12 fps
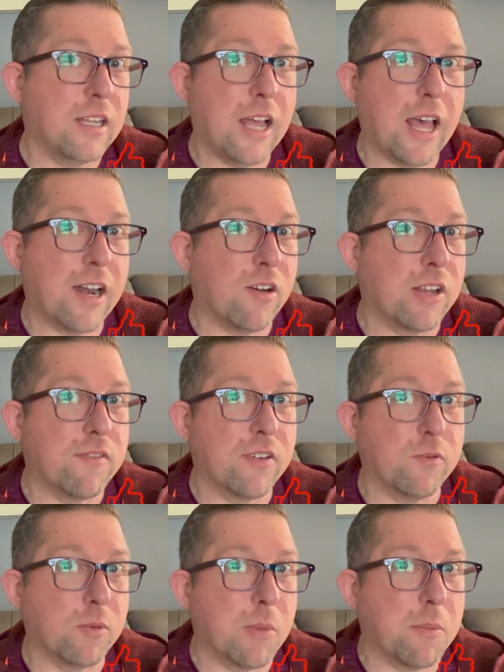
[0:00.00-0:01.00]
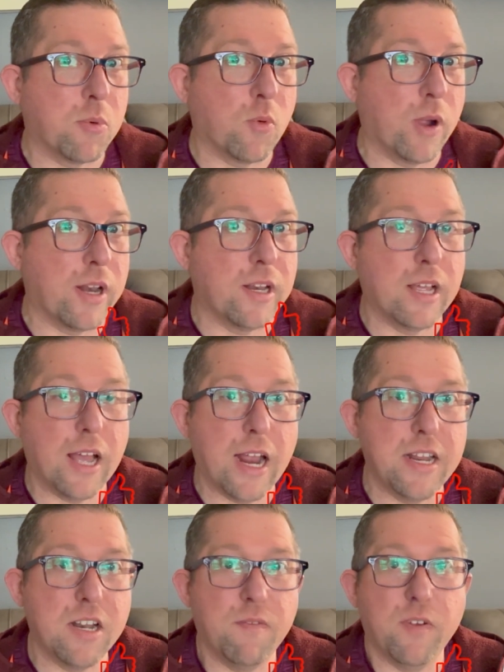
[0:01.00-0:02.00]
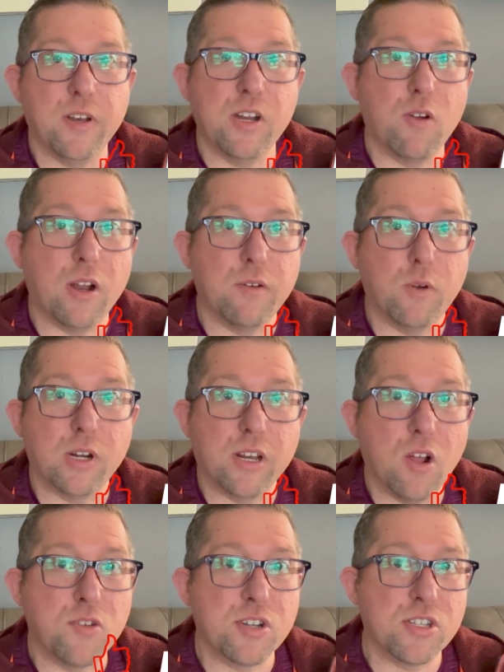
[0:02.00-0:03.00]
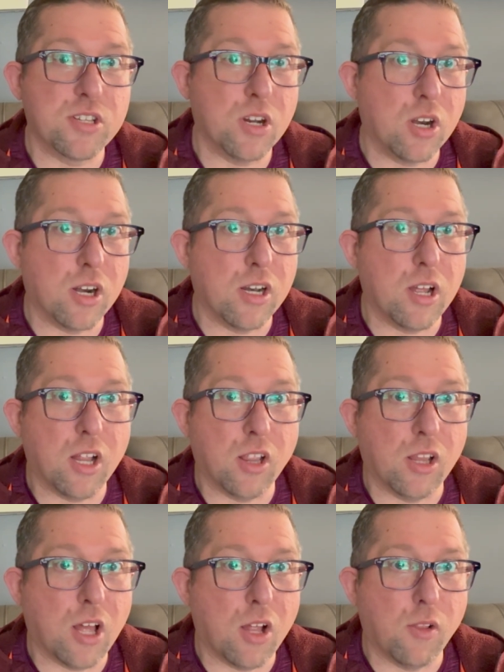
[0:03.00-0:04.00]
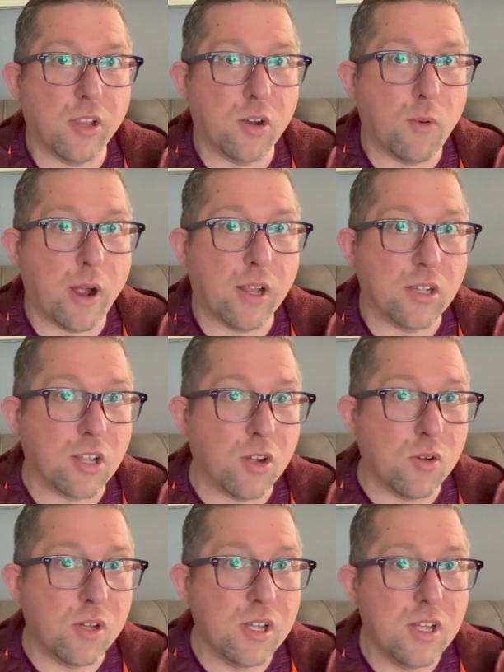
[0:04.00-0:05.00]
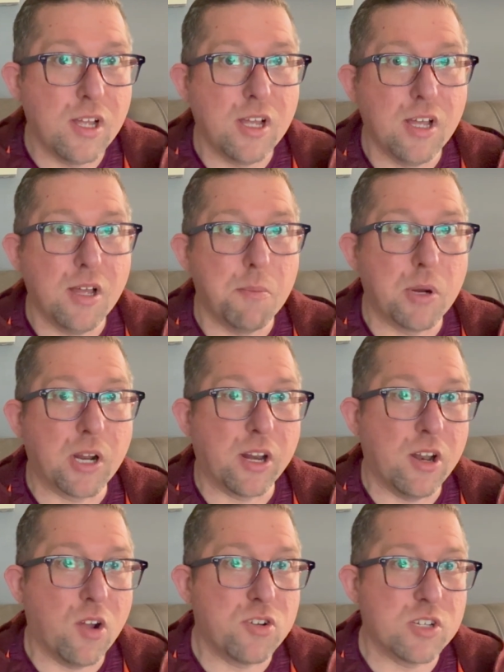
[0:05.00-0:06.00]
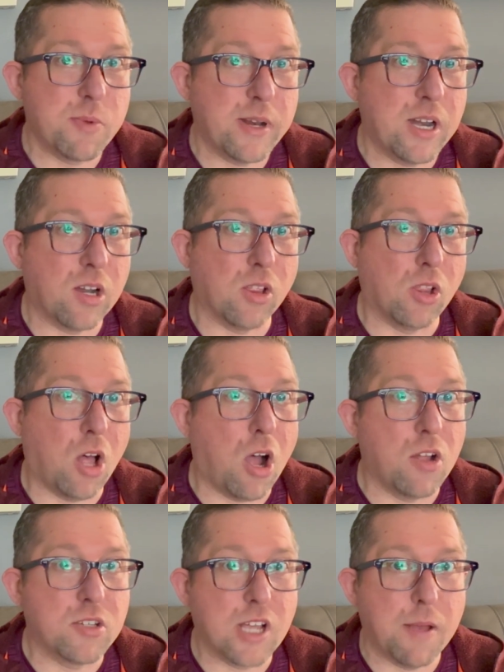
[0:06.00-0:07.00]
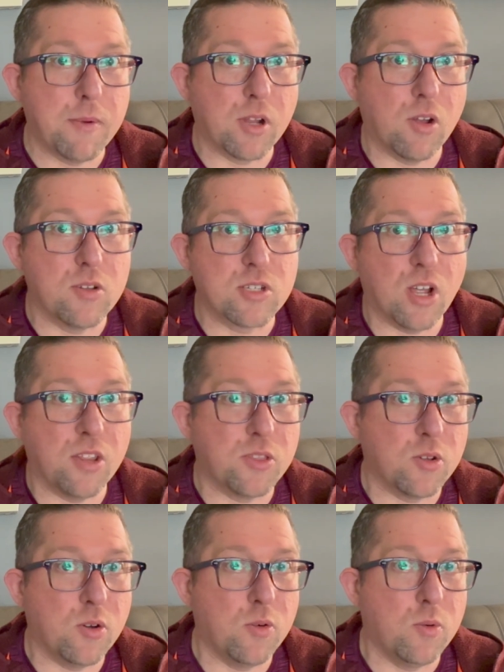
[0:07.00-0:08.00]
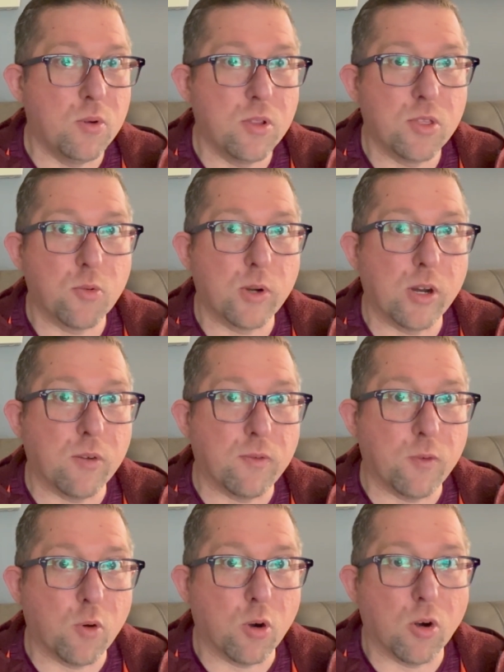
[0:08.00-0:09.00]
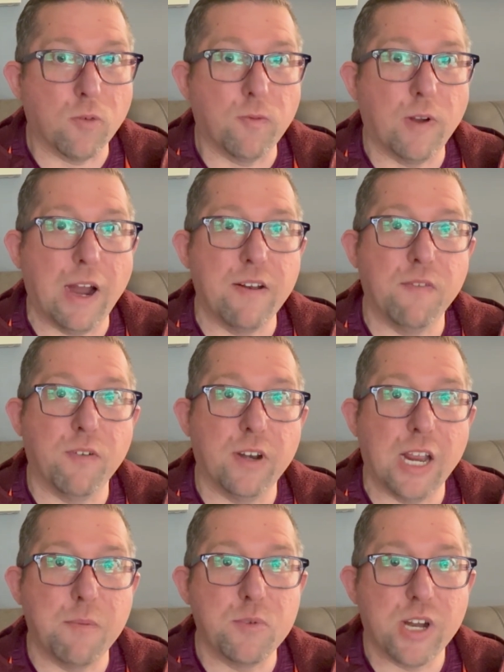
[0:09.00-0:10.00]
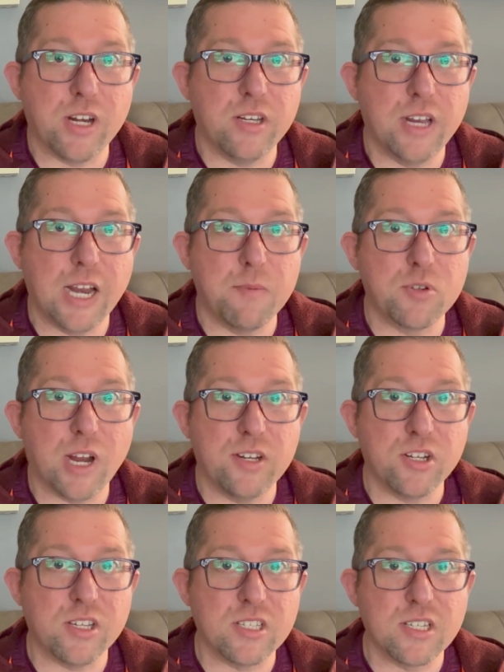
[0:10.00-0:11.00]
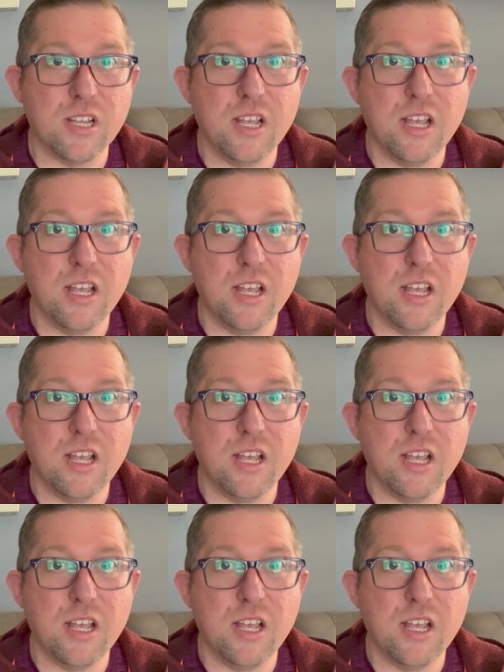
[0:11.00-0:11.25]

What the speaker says: I don't even remember when. I did a video on when Kenosha started a little while ago. But Kenosha's been here a long time ago. It's gone through 3 or 4 or 5 different name changes.